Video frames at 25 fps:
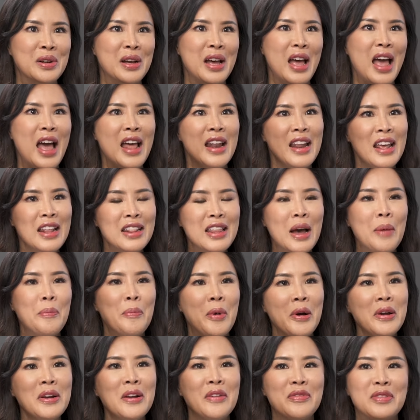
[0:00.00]
Yeah. And at that
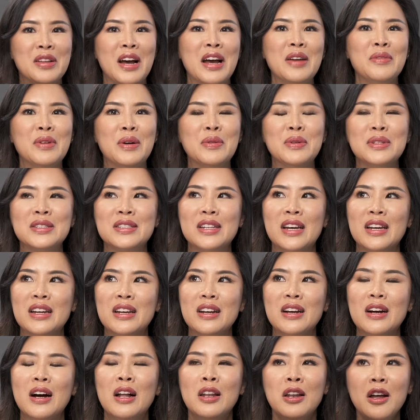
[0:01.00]
point of time, I was like,
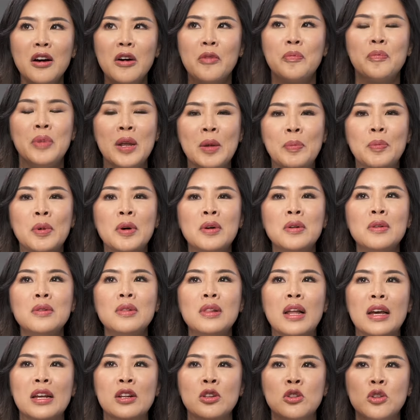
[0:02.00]
a lot of
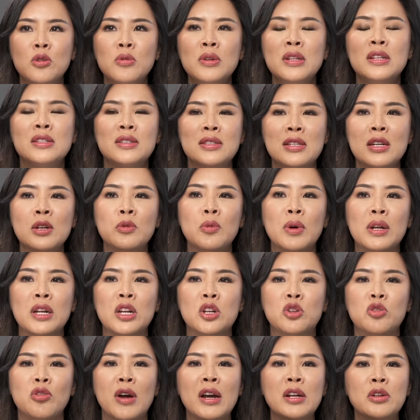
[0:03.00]
people do this thing where
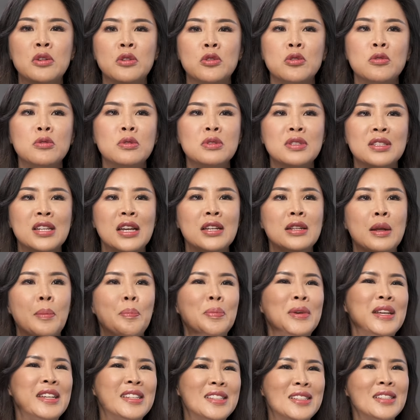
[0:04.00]
they try to say the
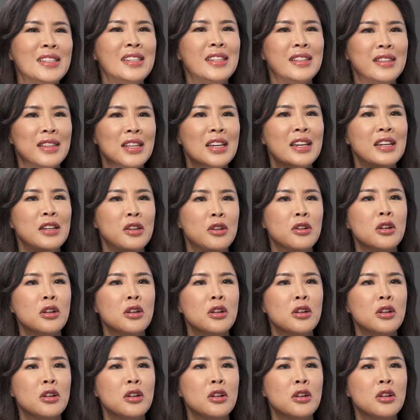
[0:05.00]
PC thing,